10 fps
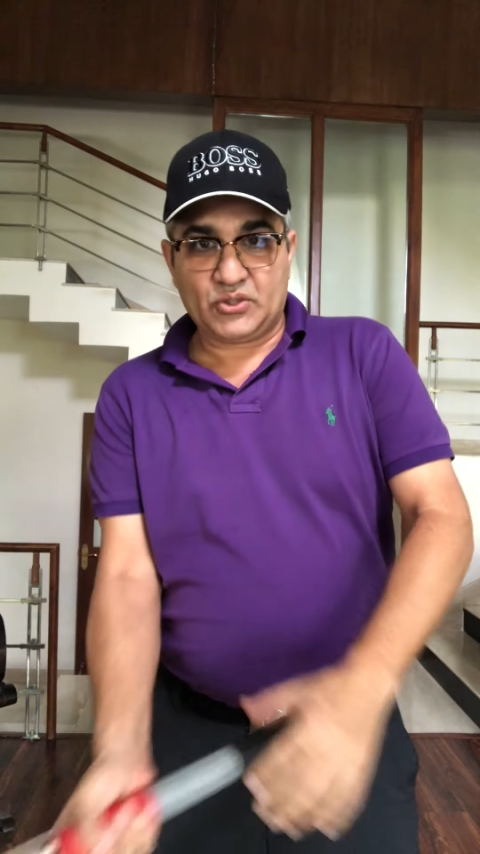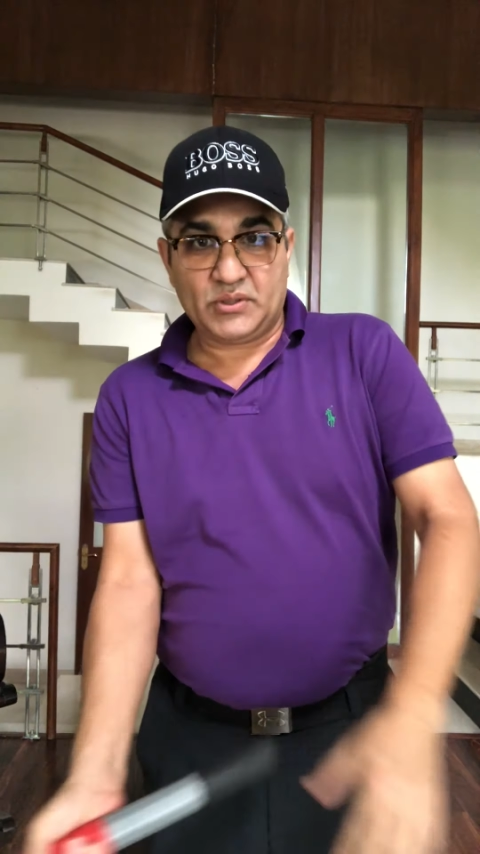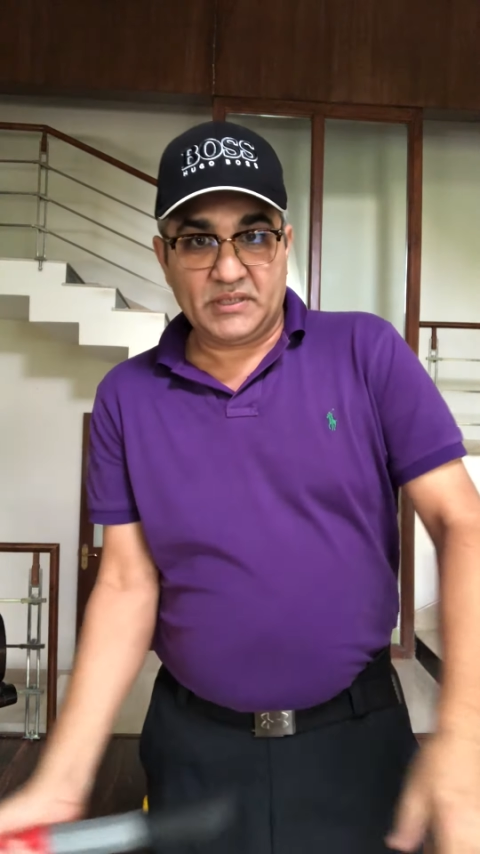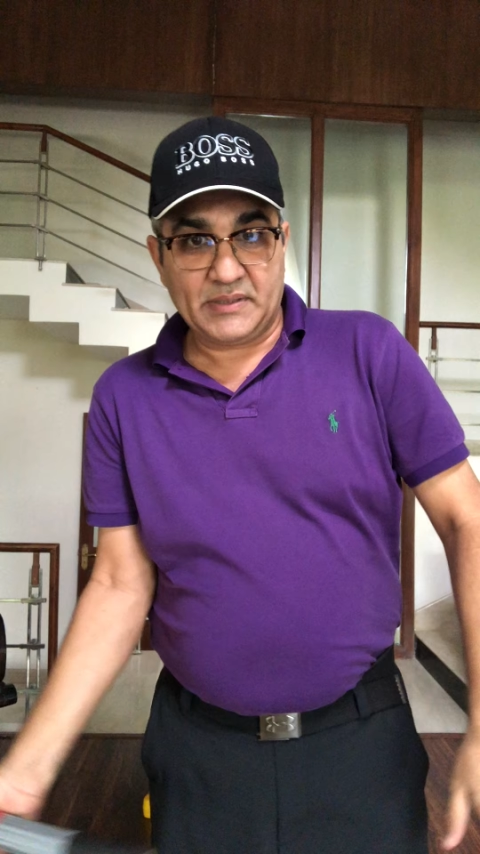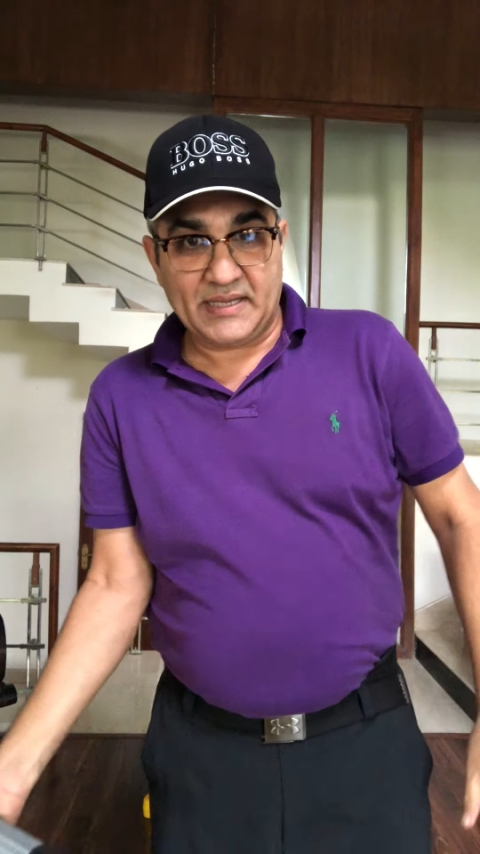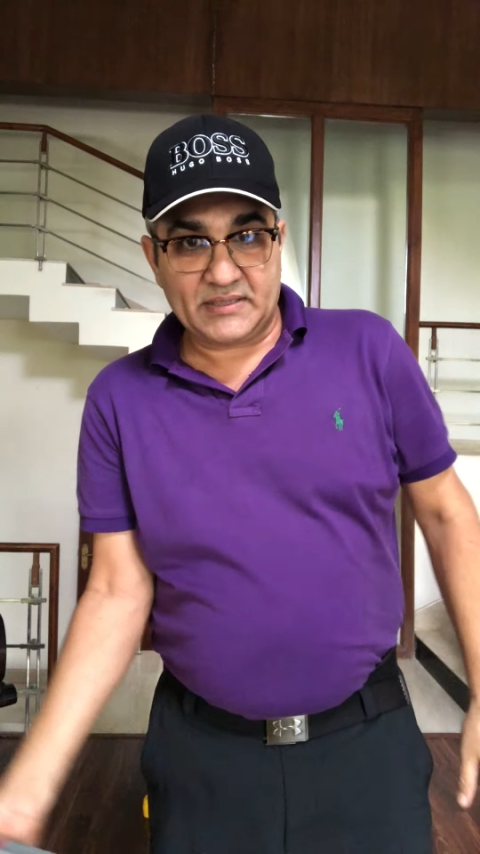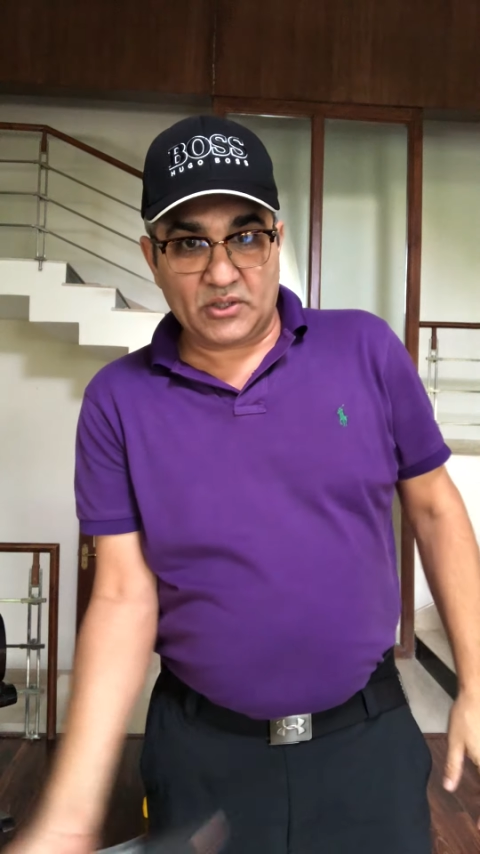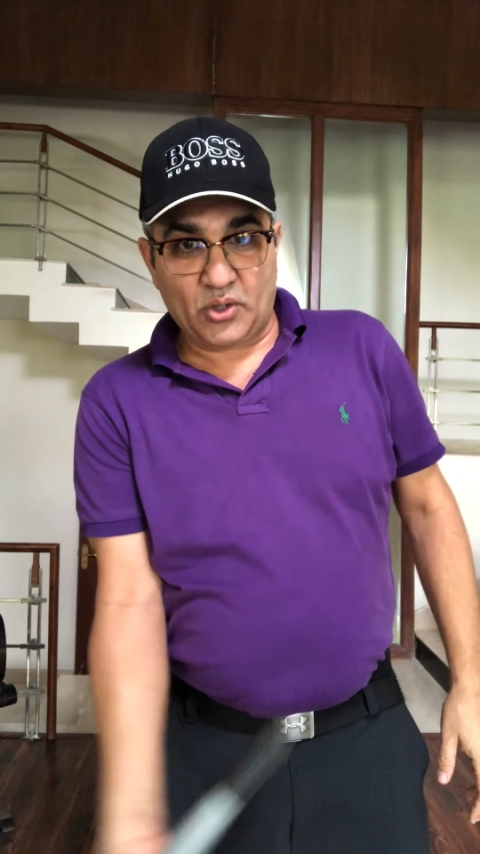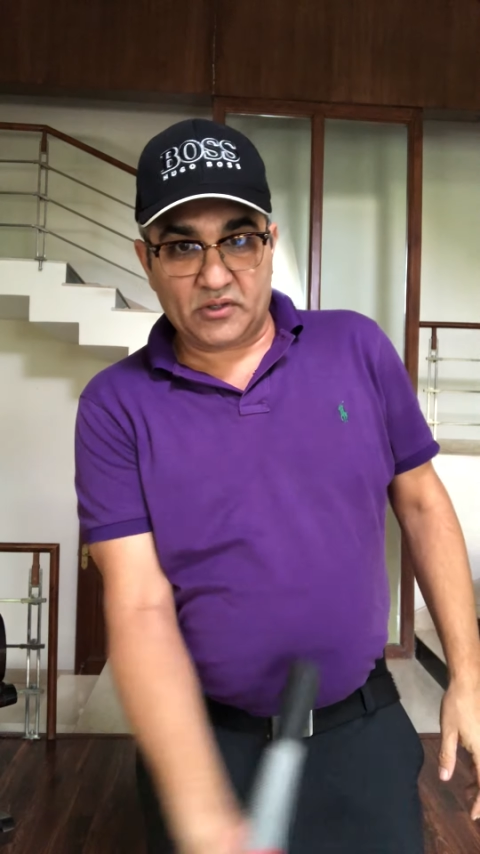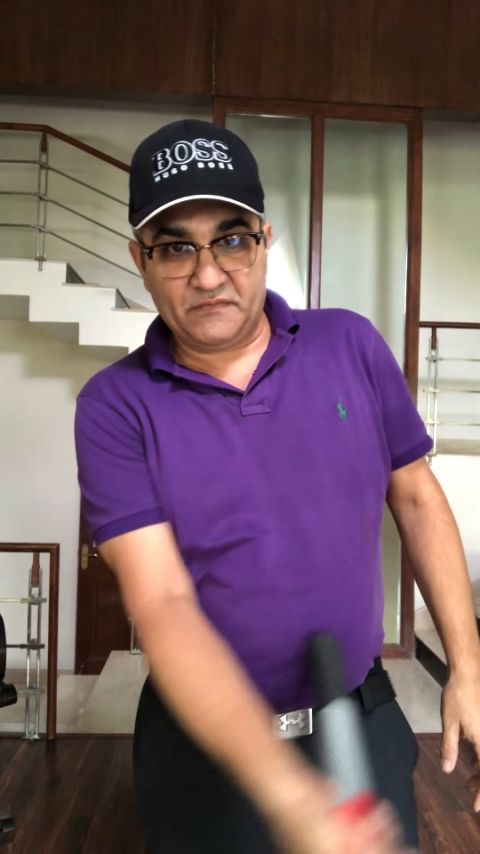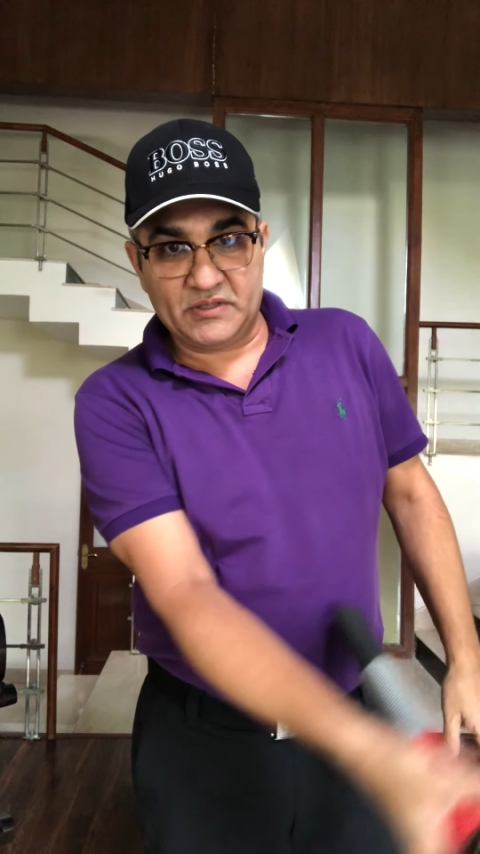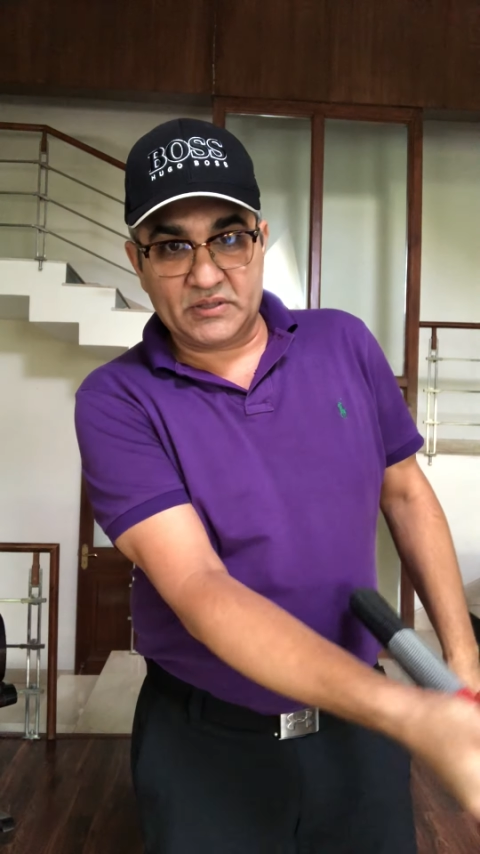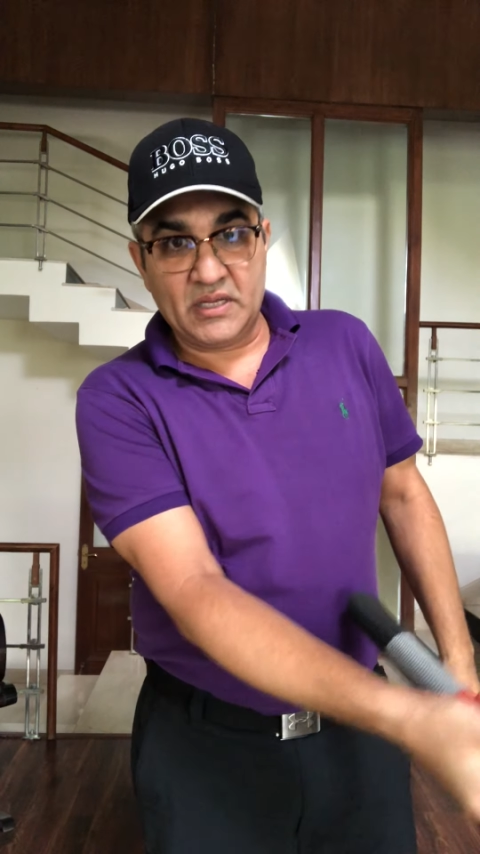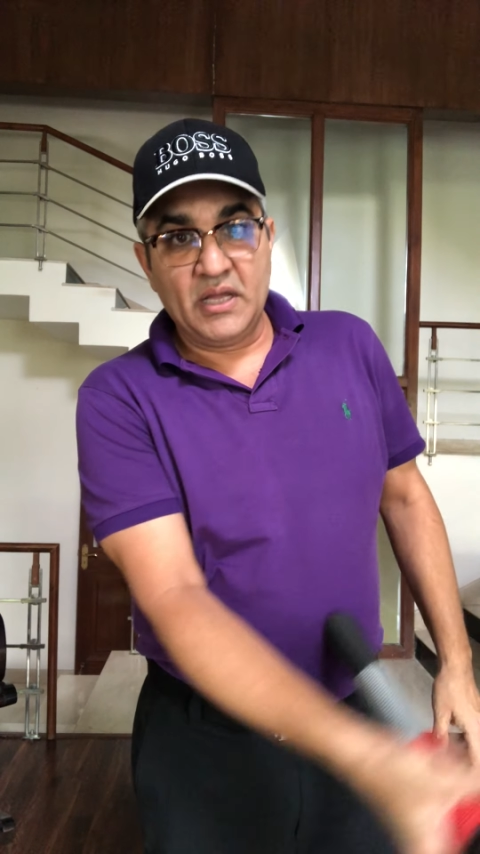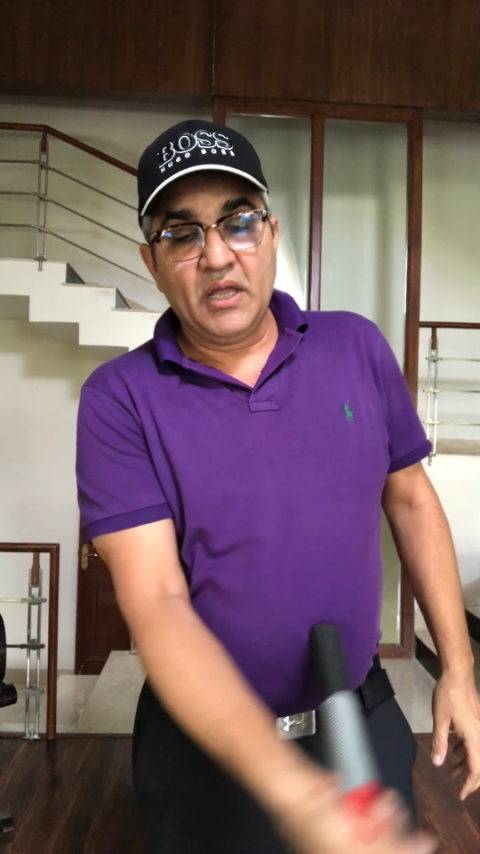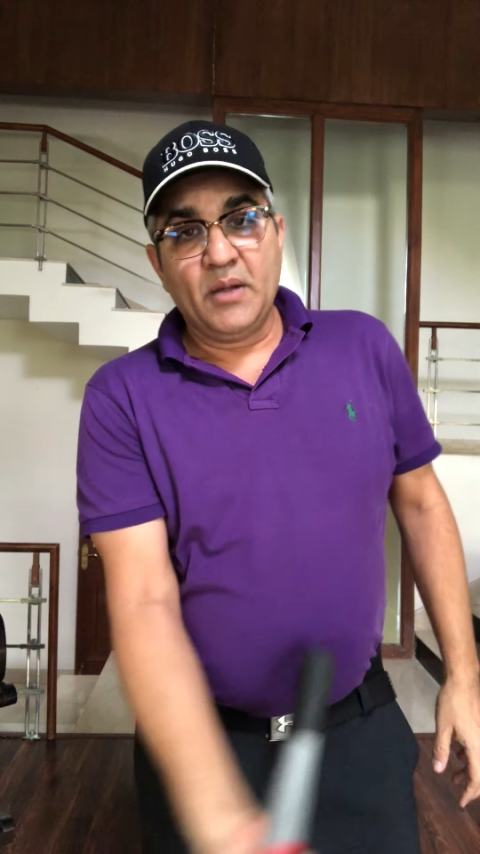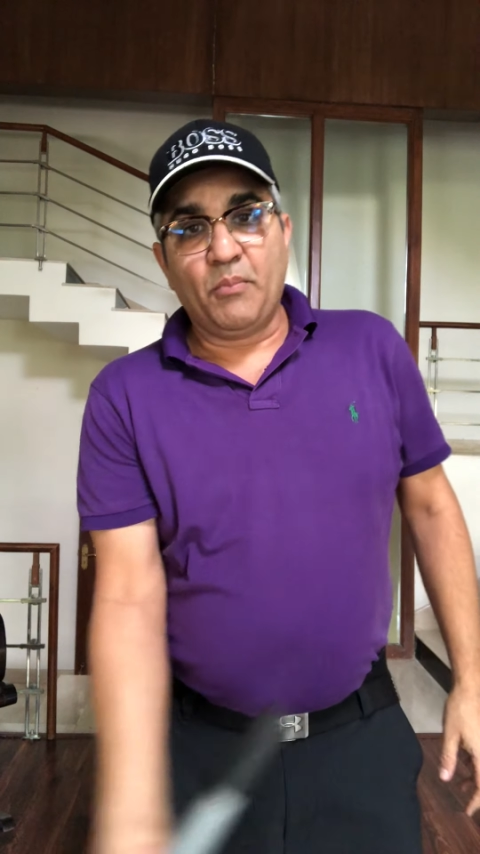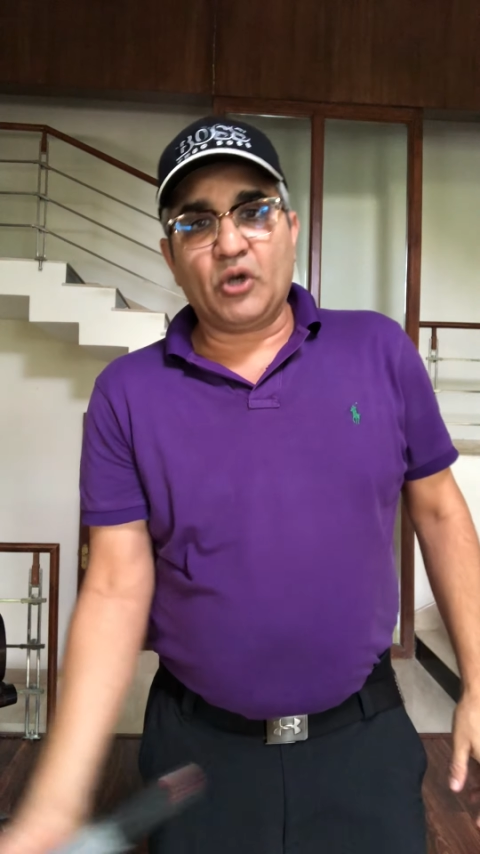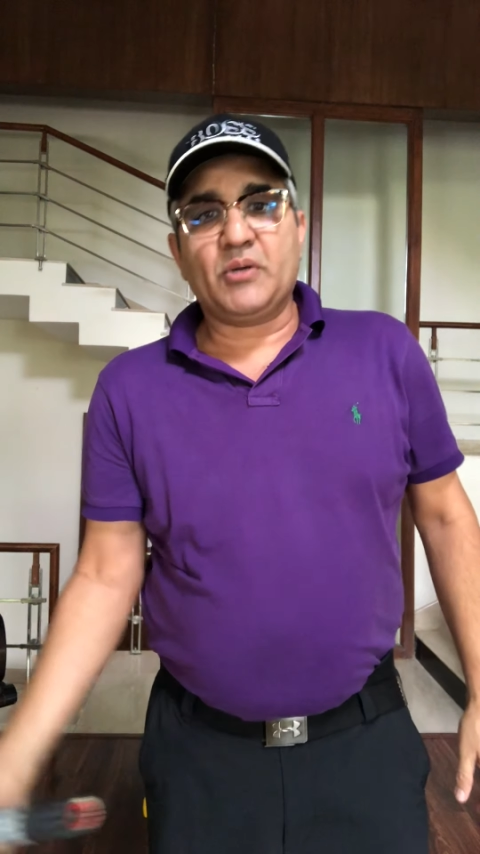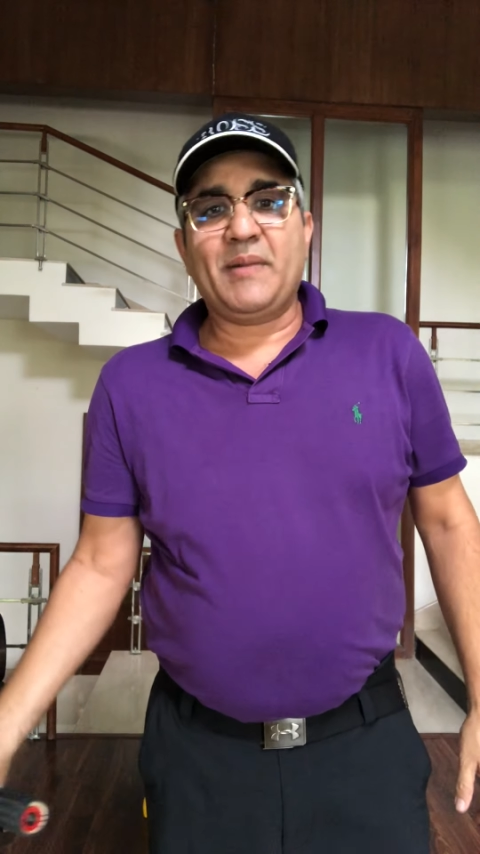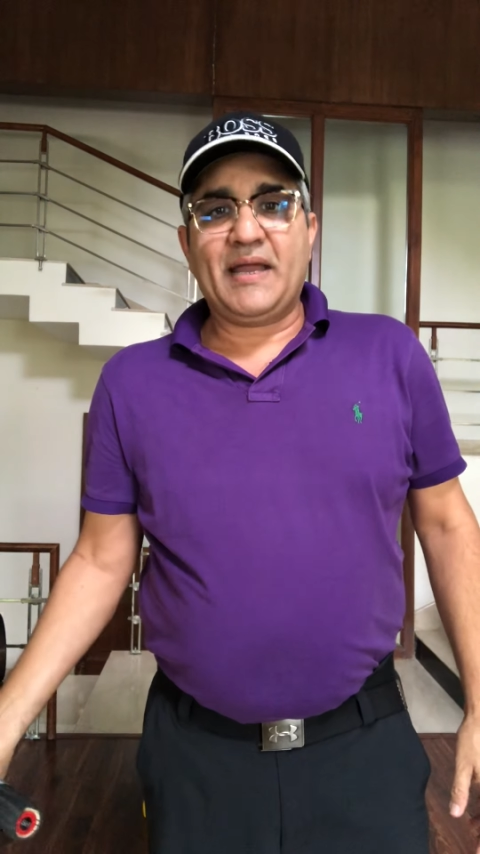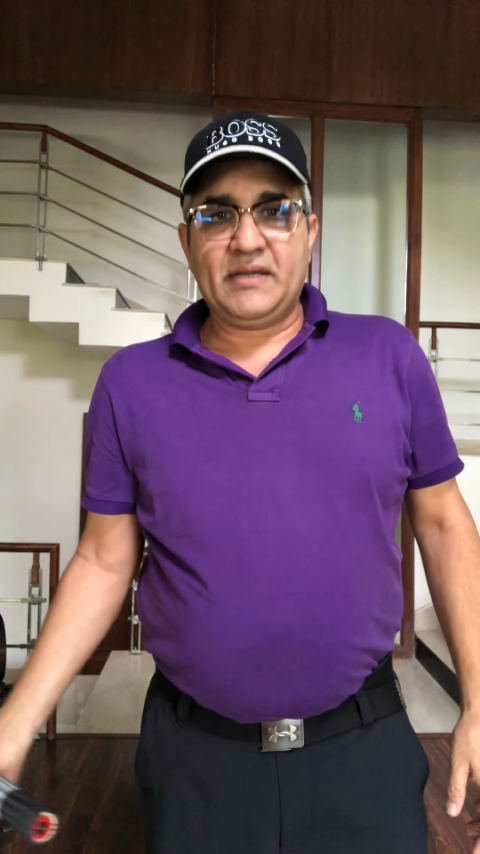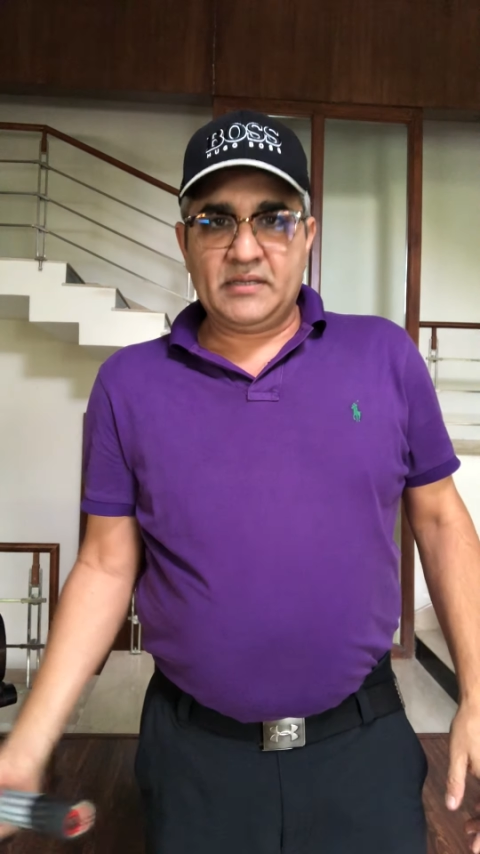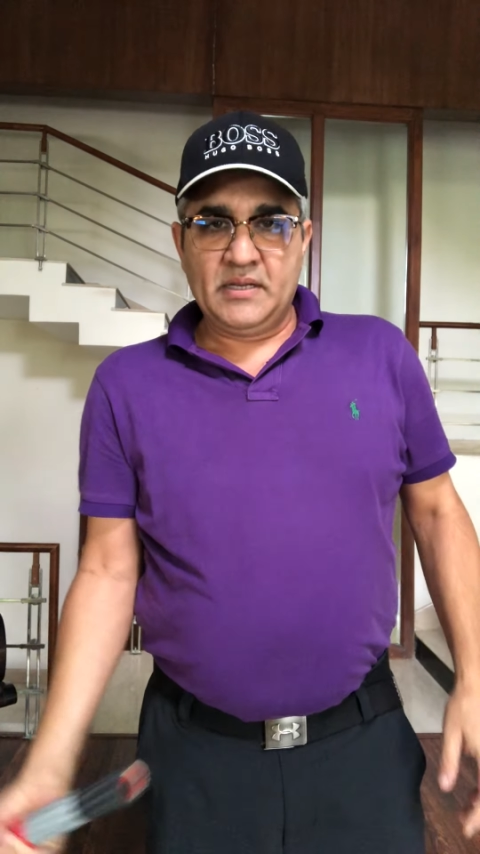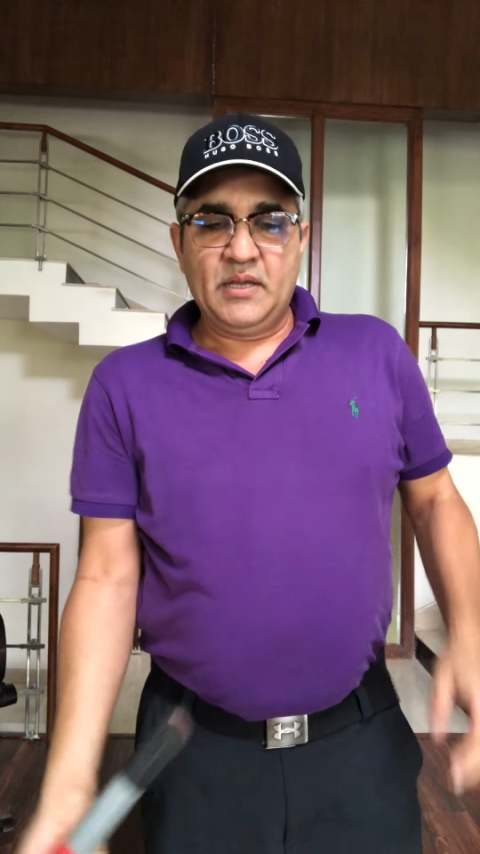so he gets a lot of his bottom hand.